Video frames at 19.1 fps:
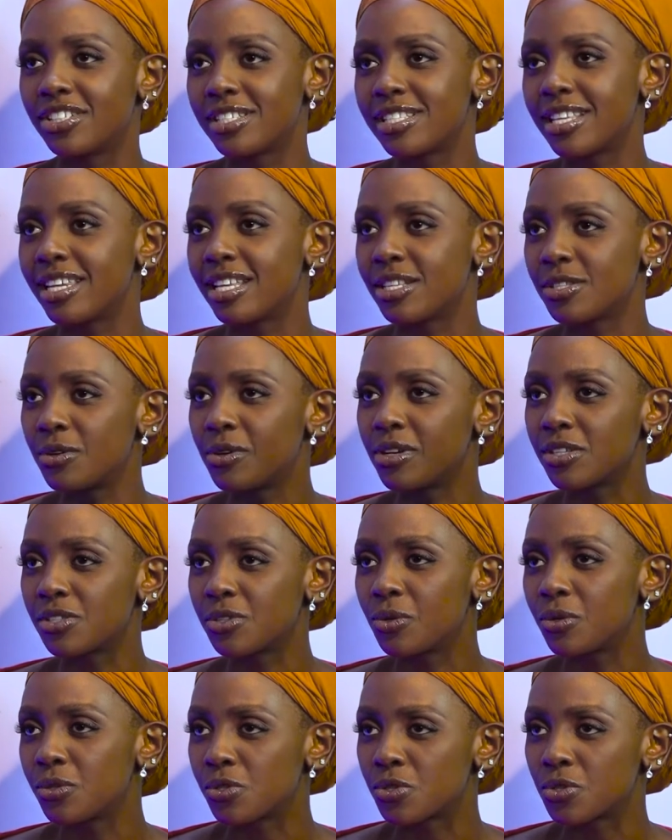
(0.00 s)
she said as long as
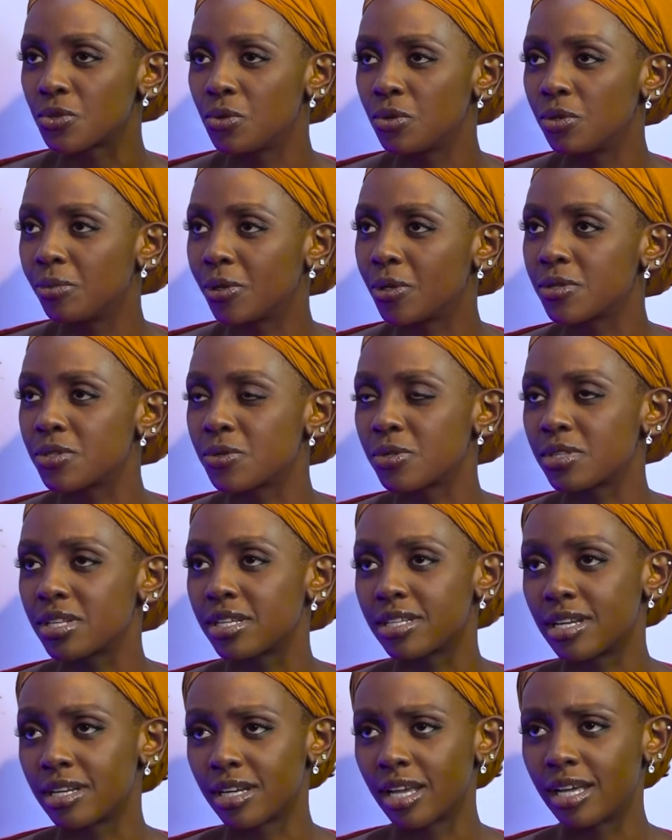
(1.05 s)
you go to school, because it was
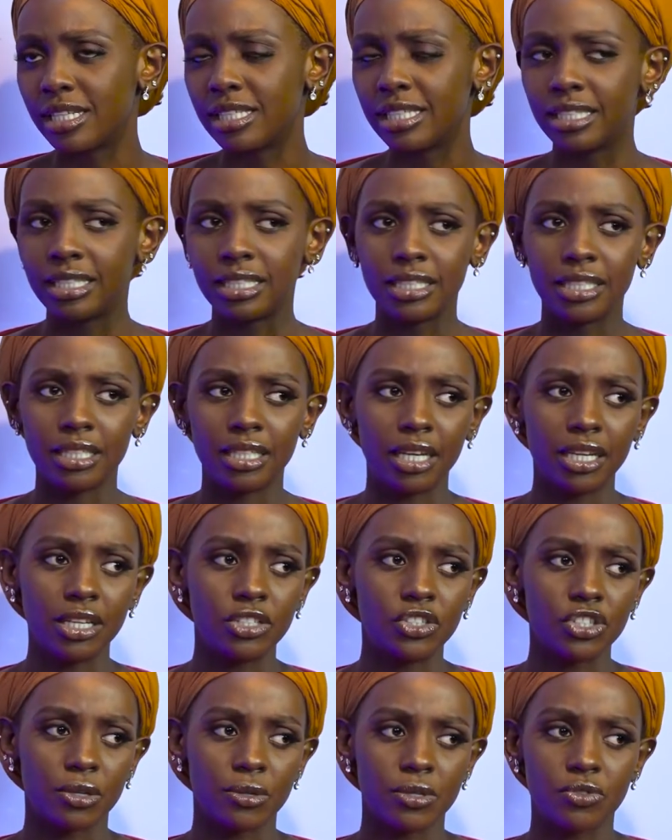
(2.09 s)
at an early
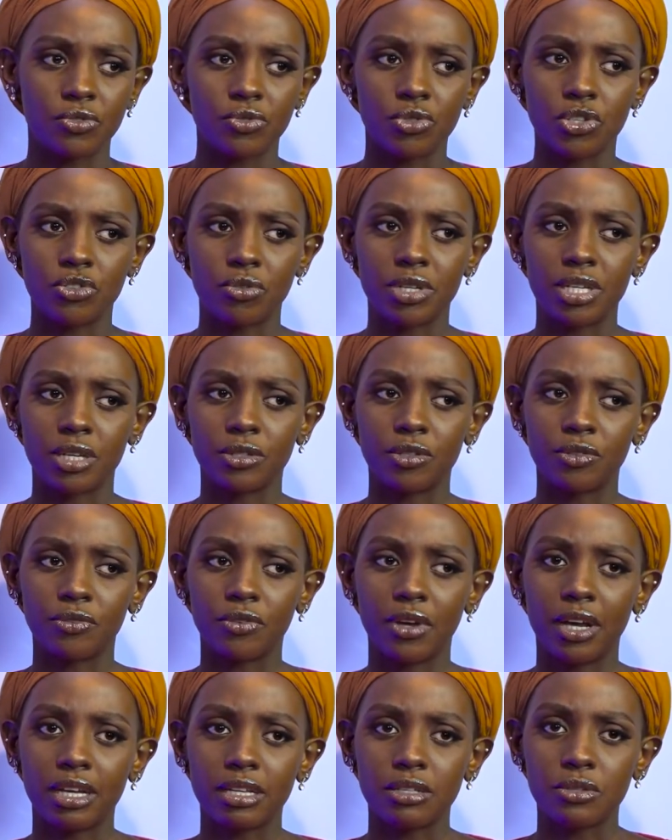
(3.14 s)
age, I was straight out of
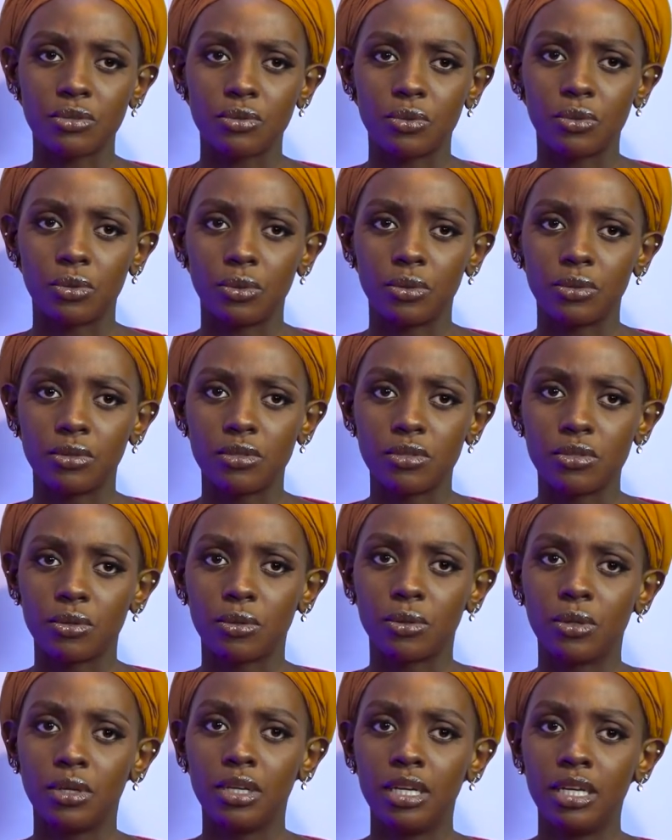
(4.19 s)
high school.
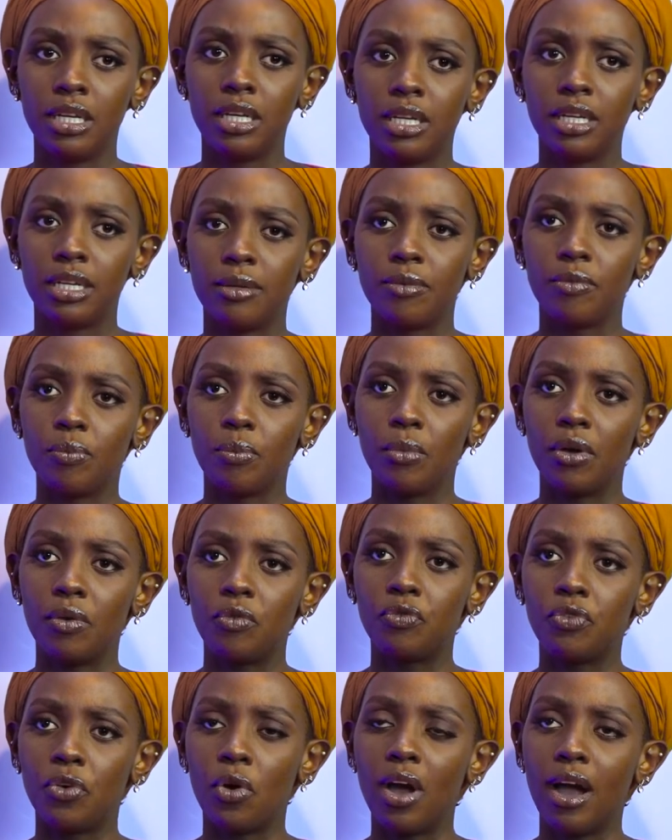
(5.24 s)
So
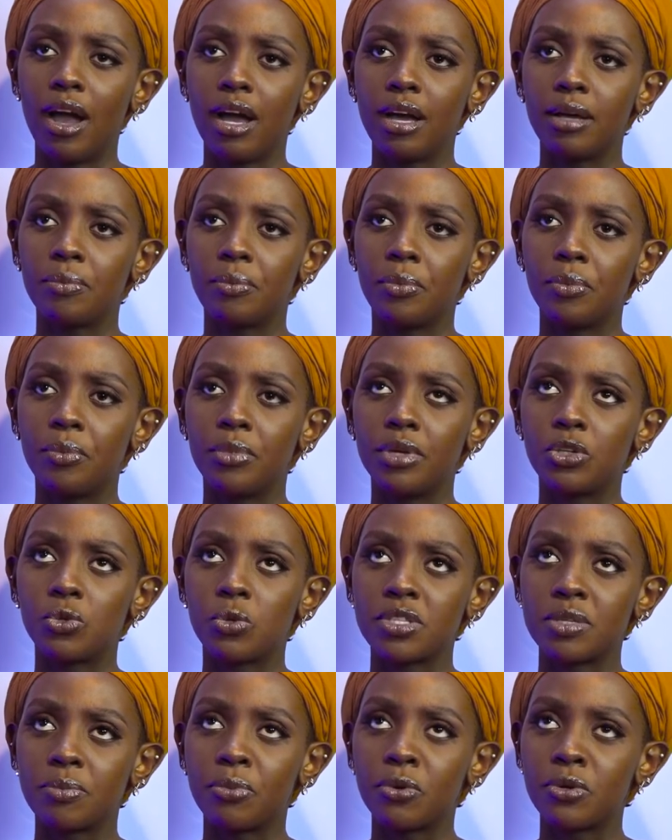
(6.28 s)
for her, it
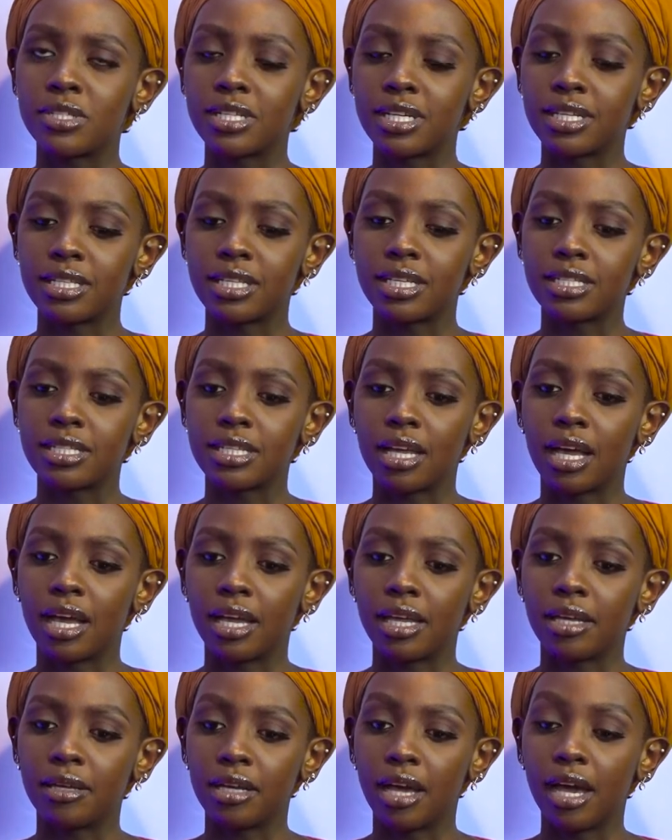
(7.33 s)
was important that
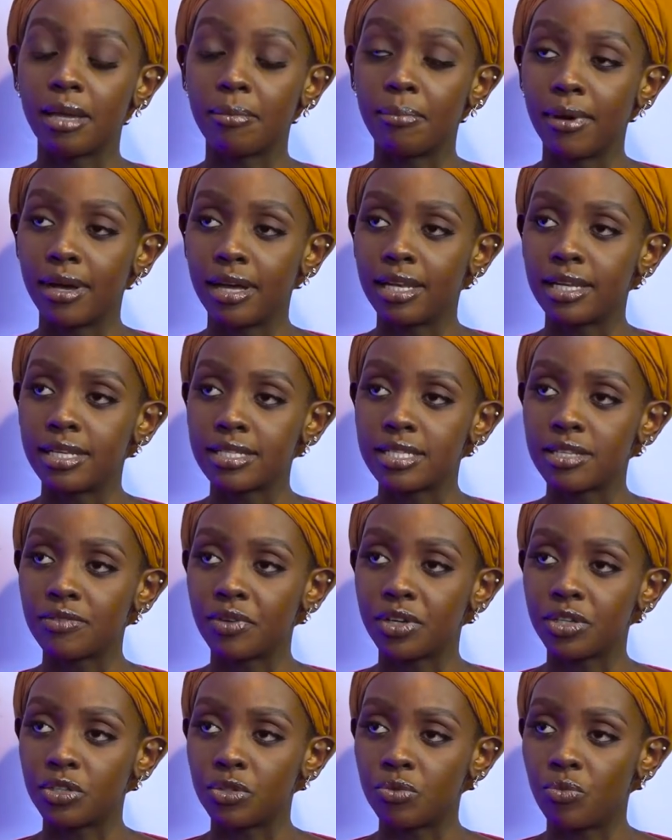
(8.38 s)
I balance. If
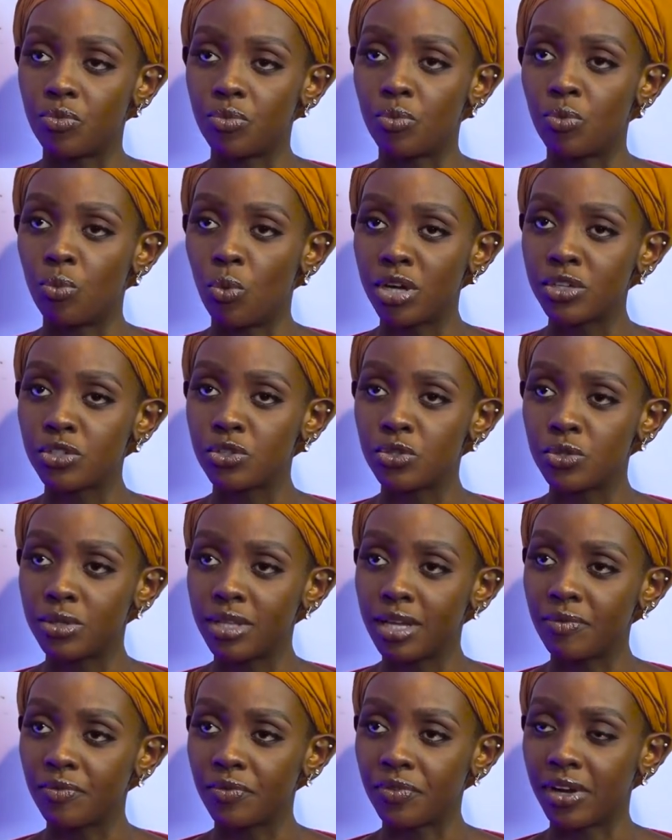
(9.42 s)
I want to do
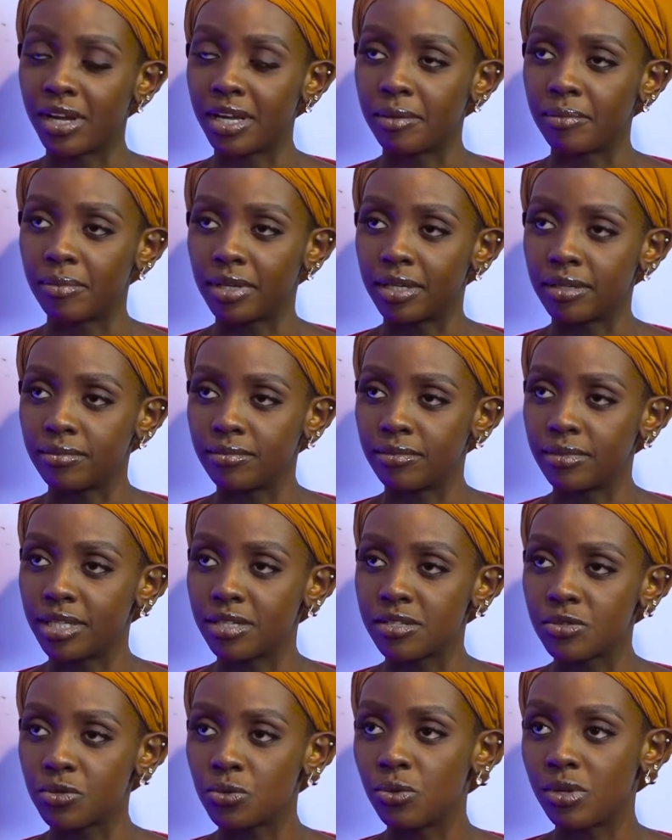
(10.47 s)
that, fine, but
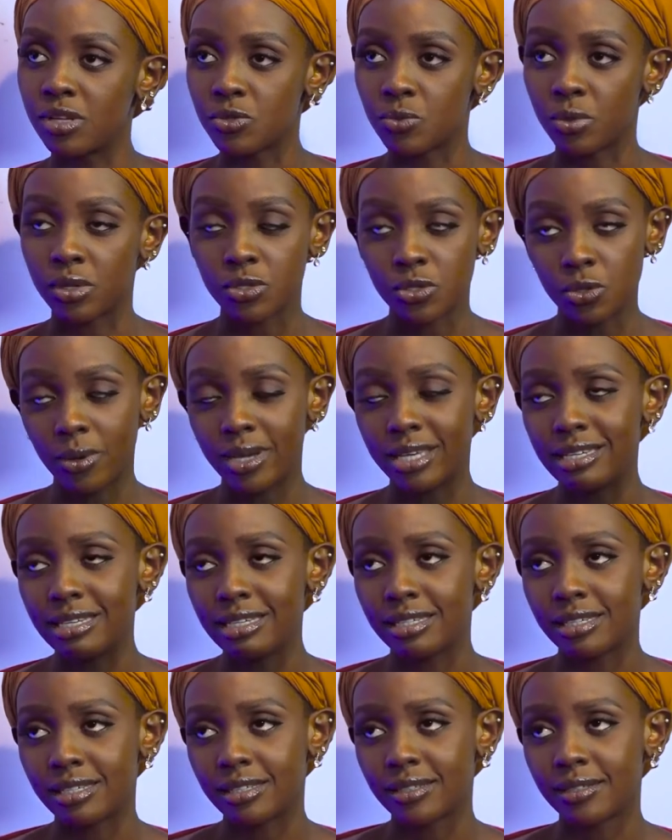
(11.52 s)
there's school as well. So I
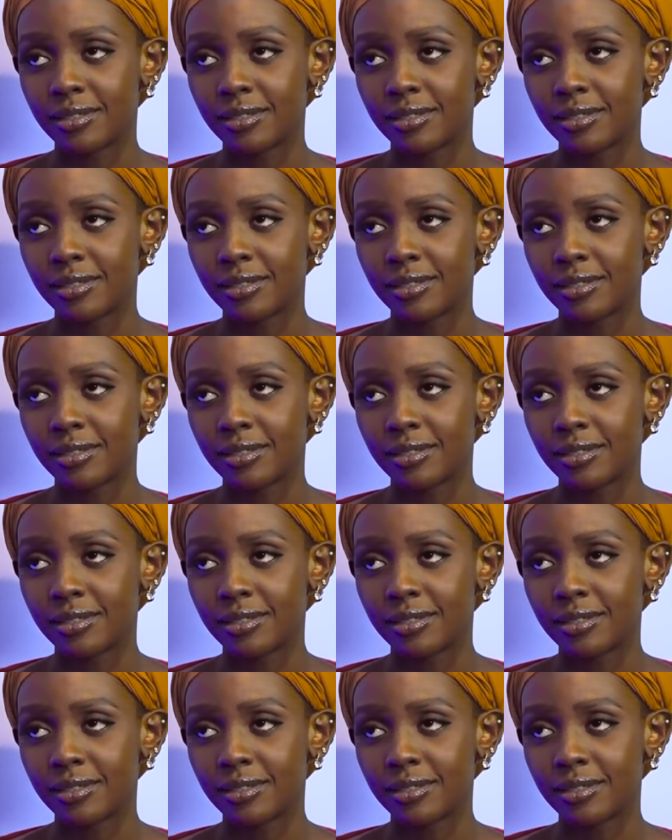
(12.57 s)
did.